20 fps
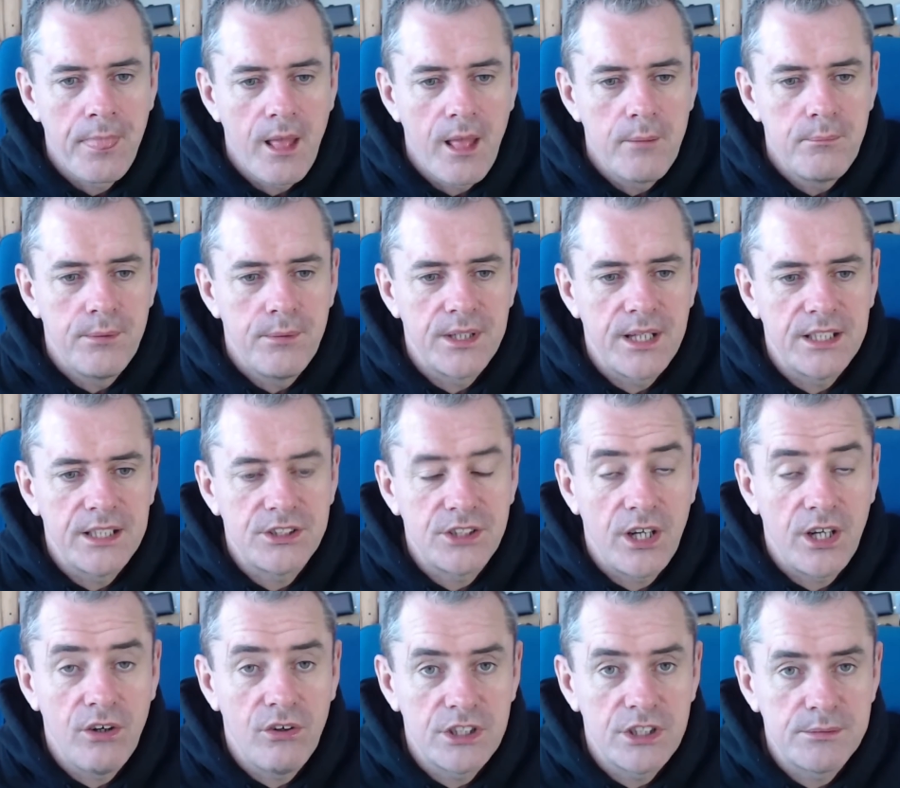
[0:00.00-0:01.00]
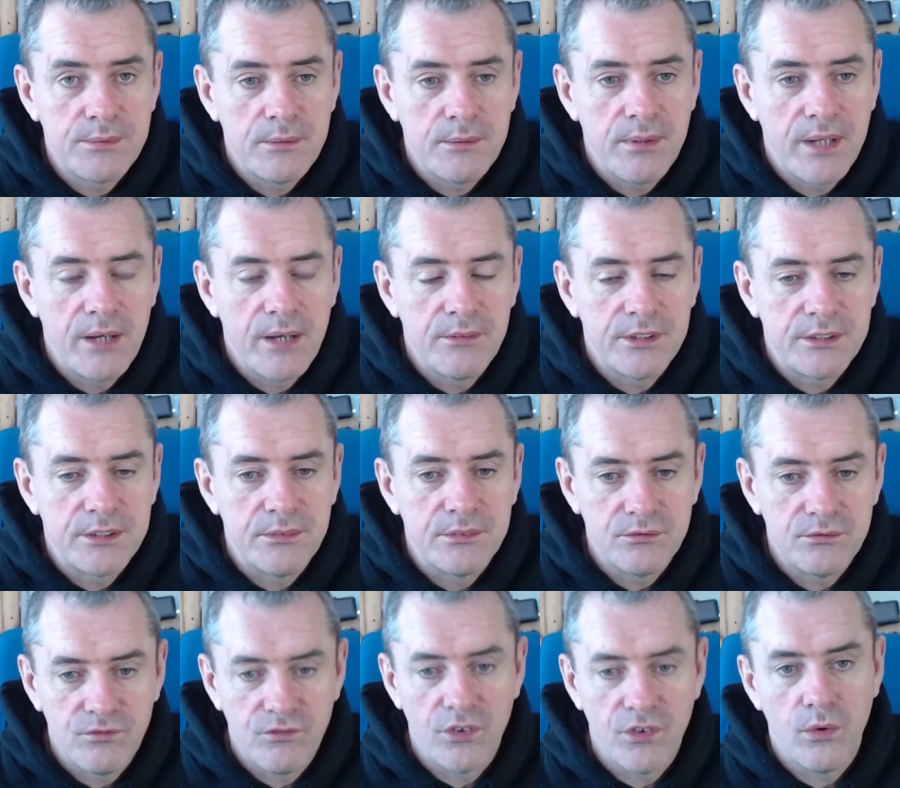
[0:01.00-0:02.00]
But Toyota's been playing with them
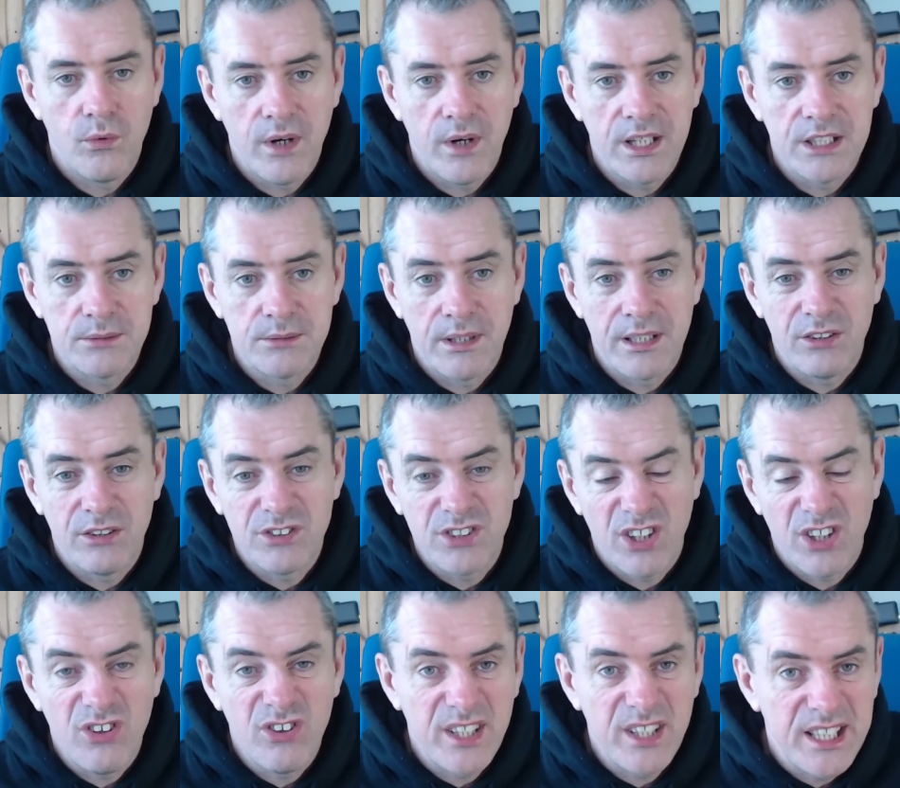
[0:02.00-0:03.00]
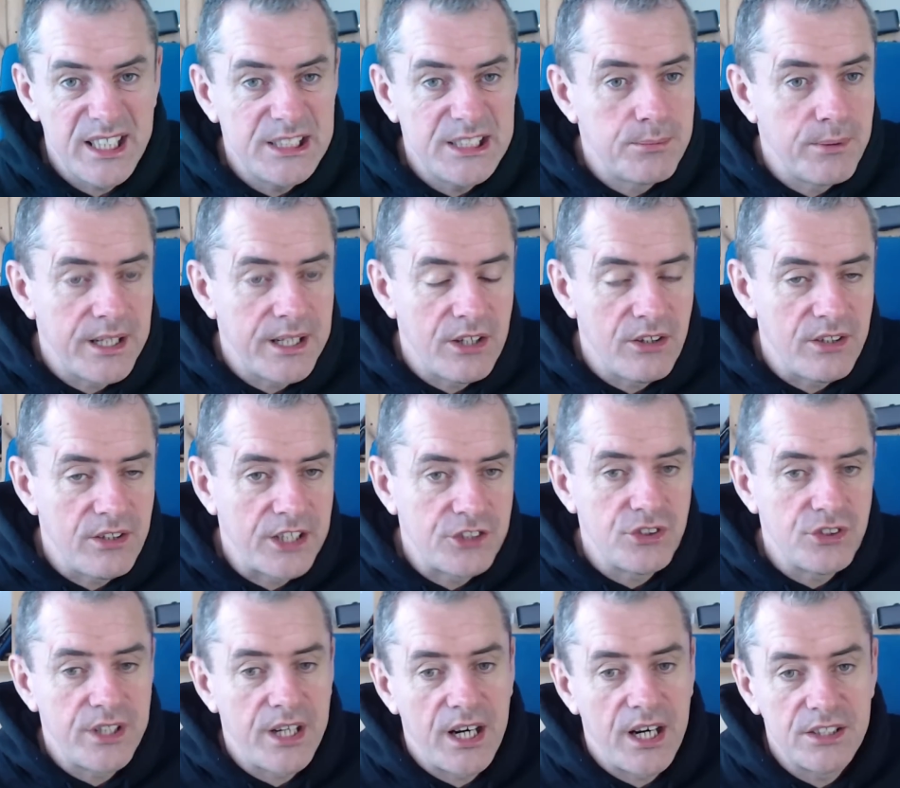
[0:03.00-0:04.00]
for a while as well. Now Toyota is bringing out
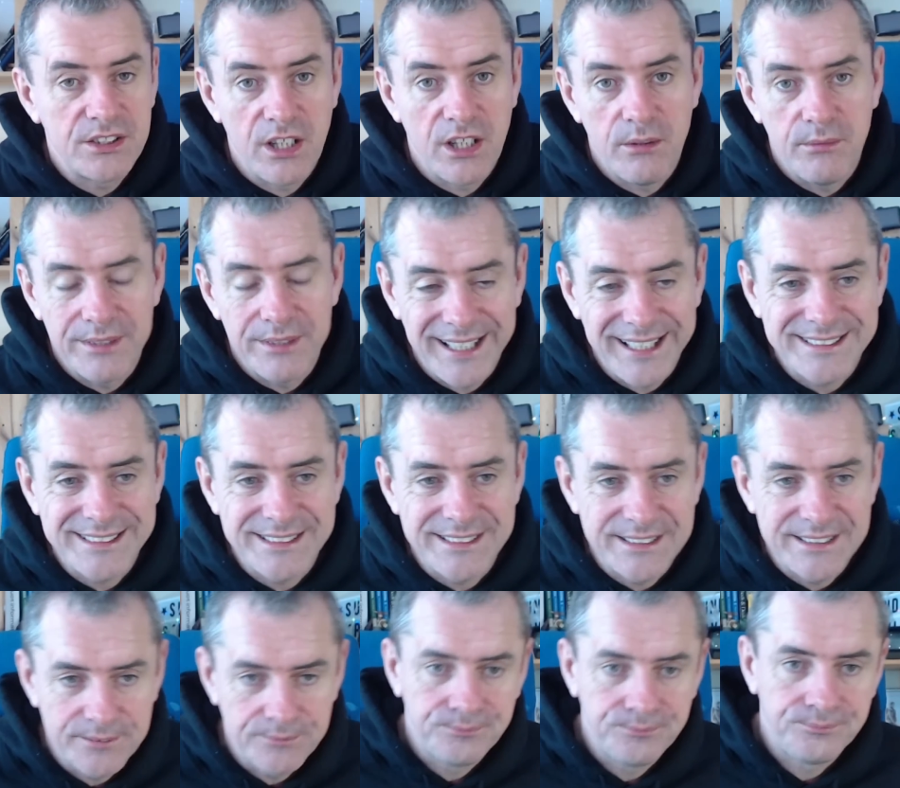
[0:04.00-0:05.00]
electric cars along with Lexus.